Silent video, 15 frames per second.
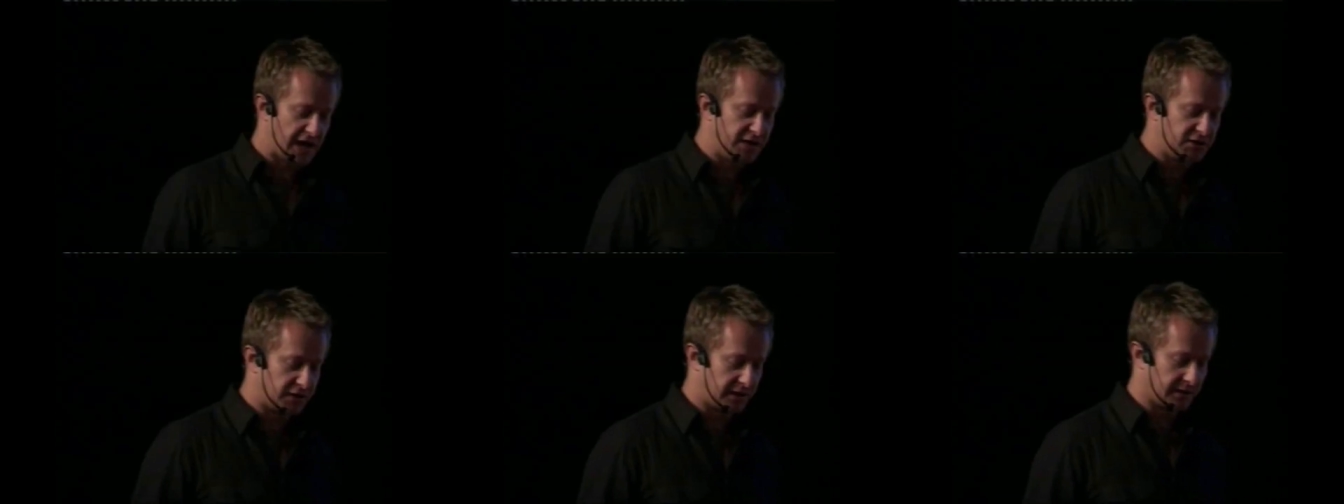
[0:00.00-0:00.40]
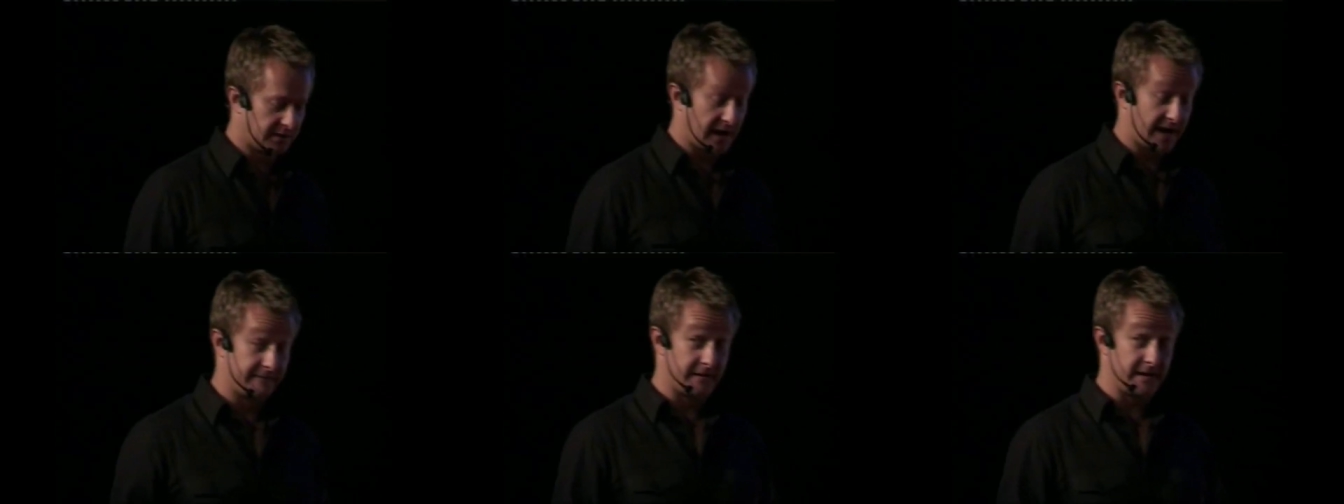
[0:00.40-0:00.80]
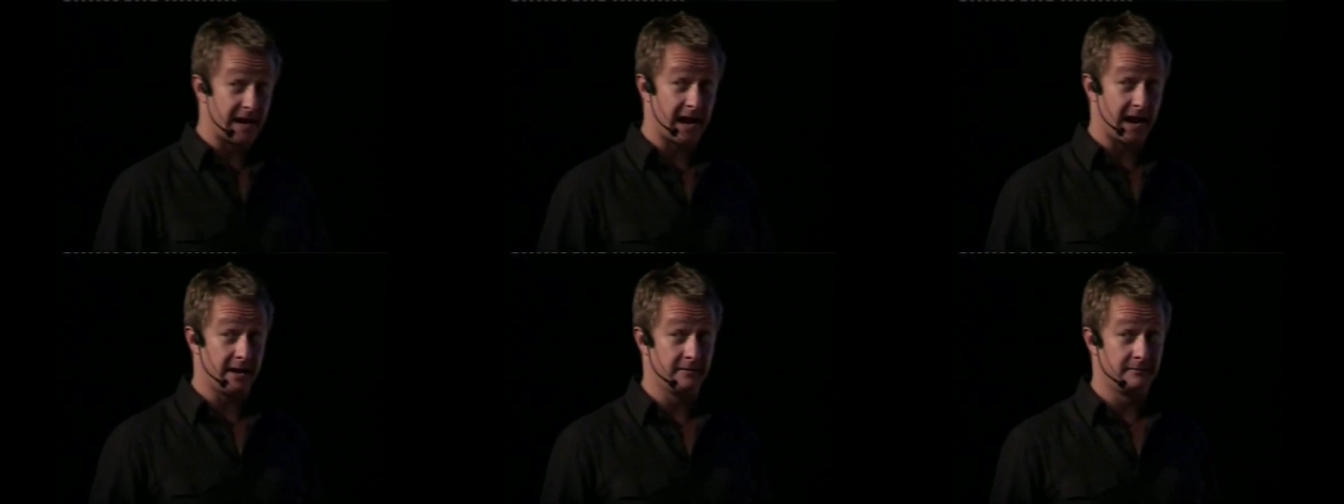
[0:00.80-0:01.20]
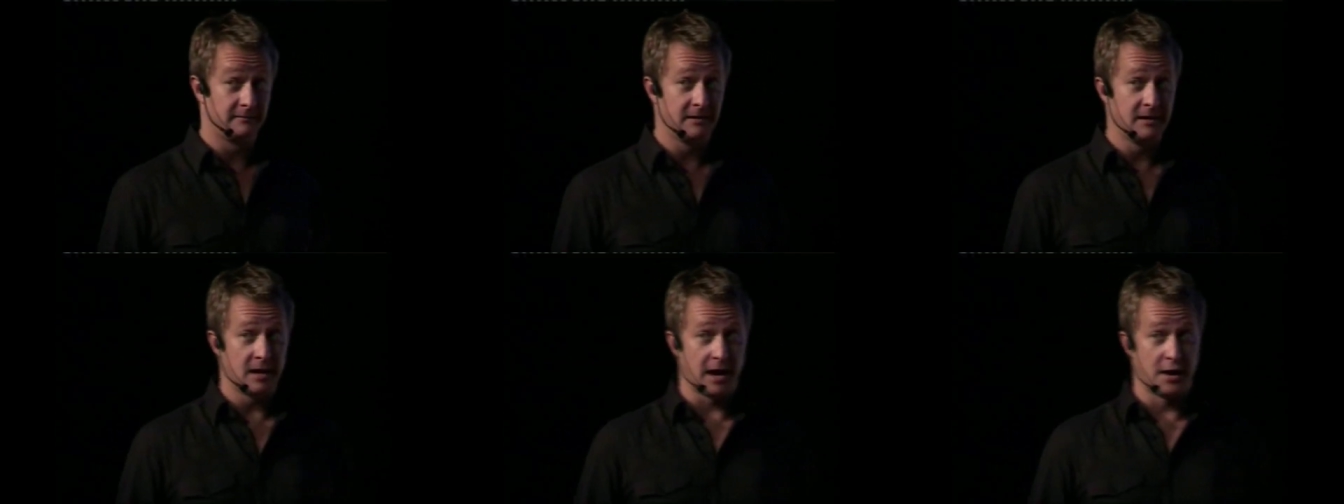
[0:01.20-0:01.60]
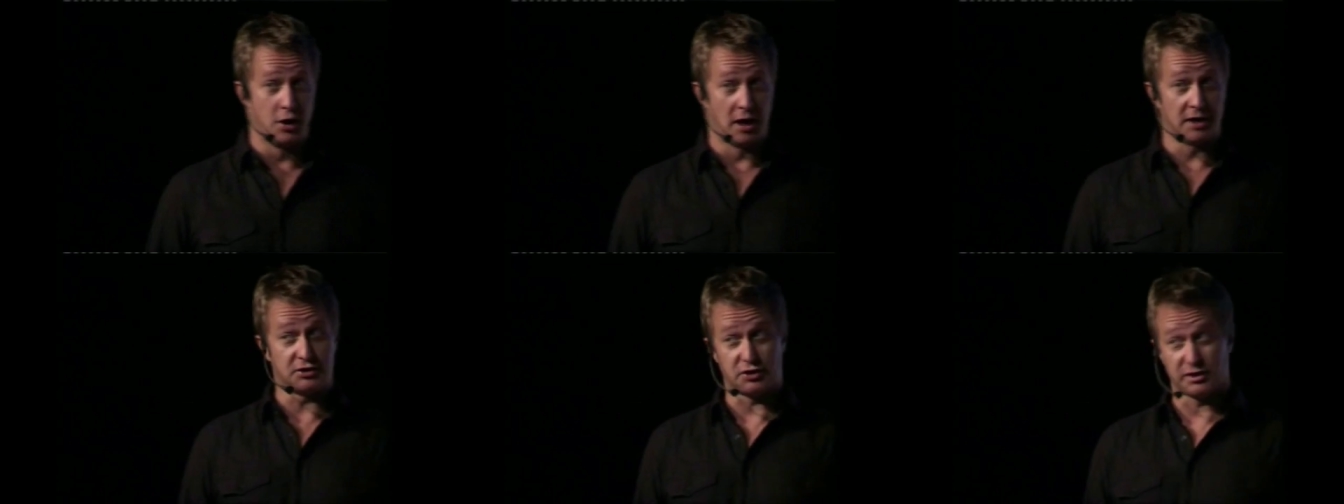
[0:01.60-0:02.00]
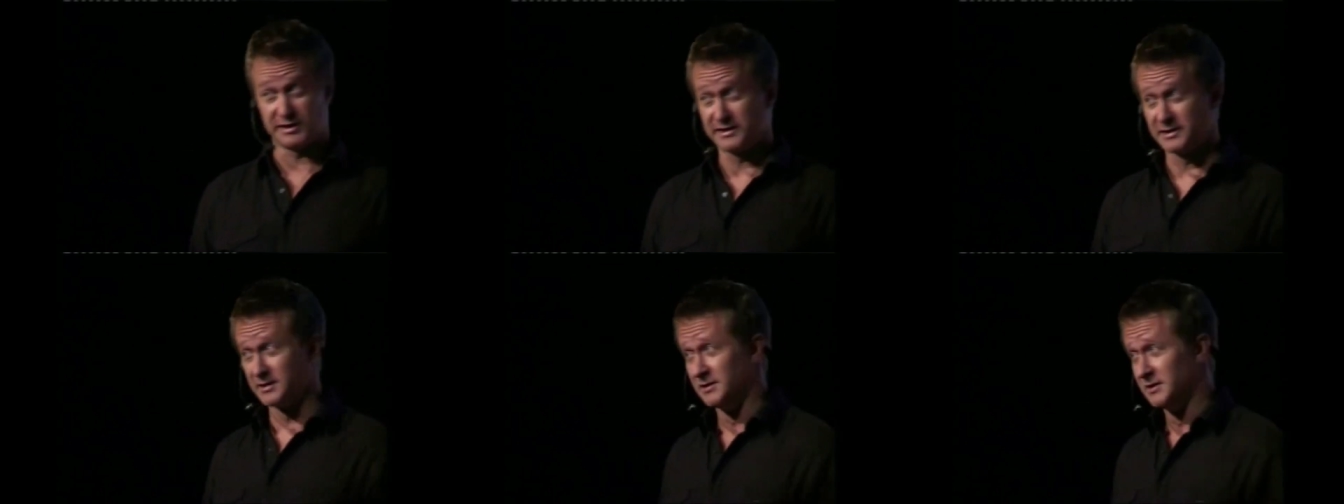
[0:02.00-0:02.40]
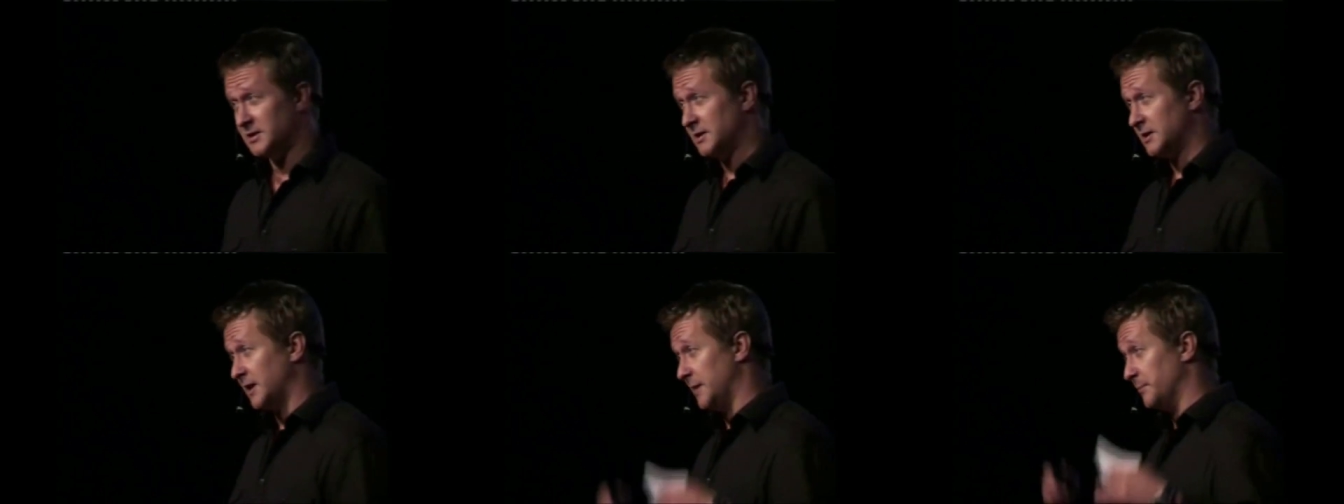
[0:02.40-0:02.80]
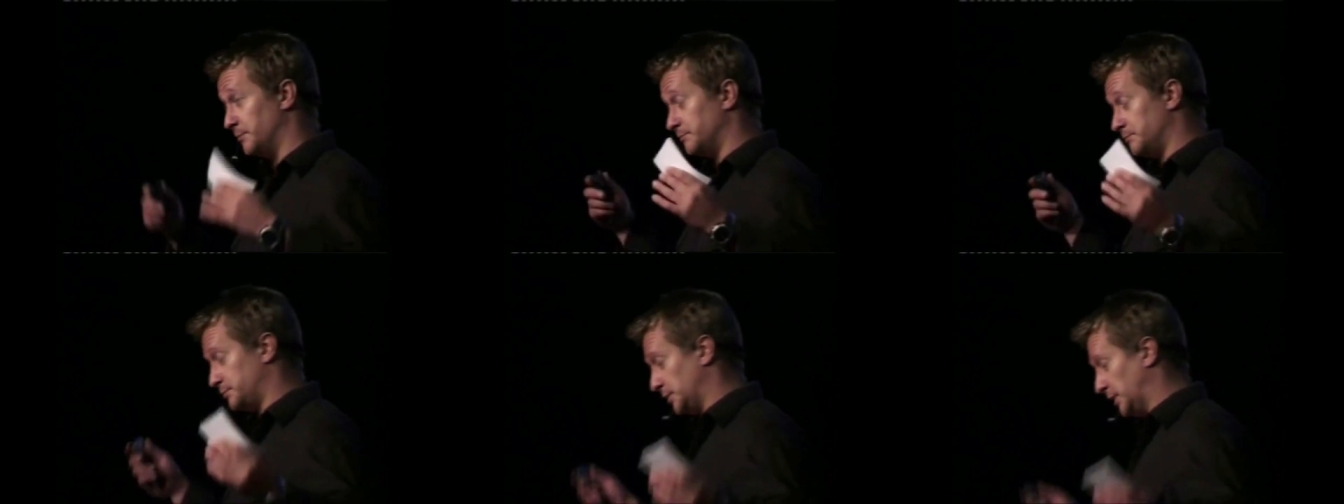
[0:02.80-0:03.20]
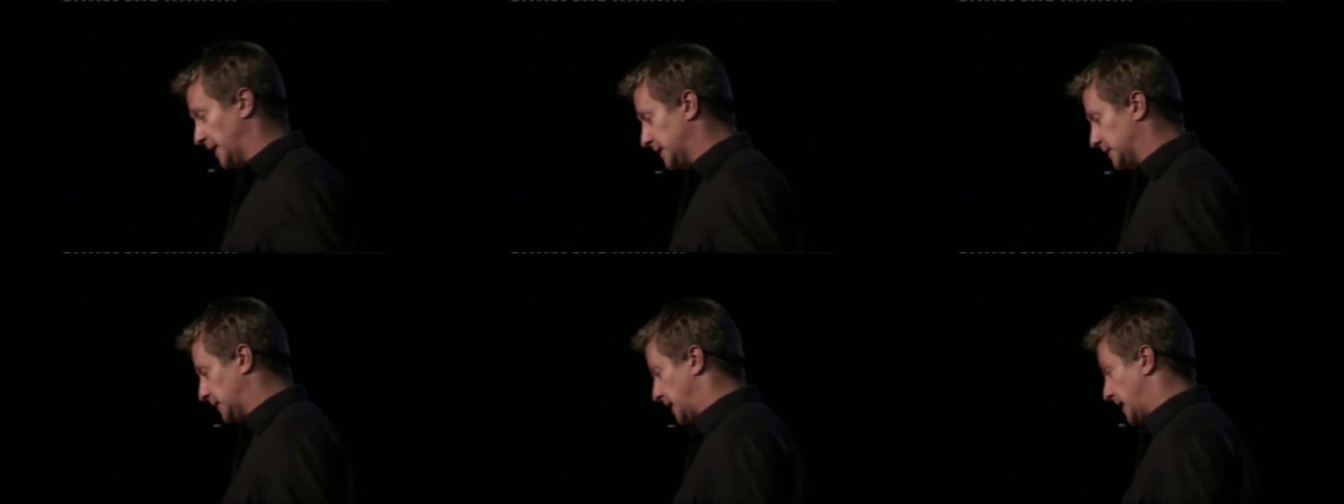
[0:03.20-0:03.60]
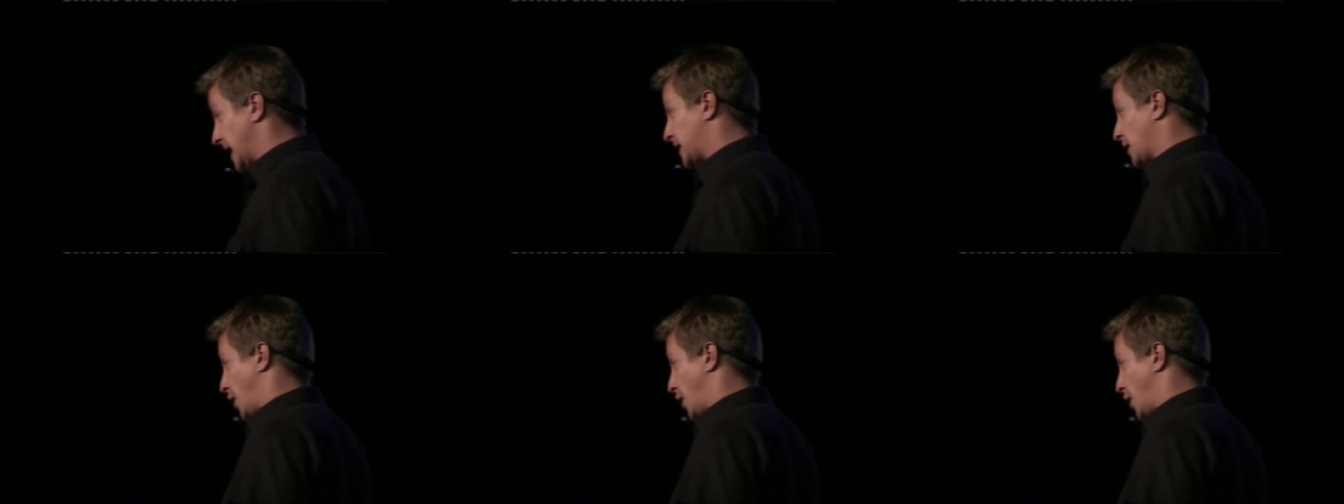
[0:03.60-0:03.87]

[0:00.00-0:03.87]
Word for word: changing every day, and not just in politically and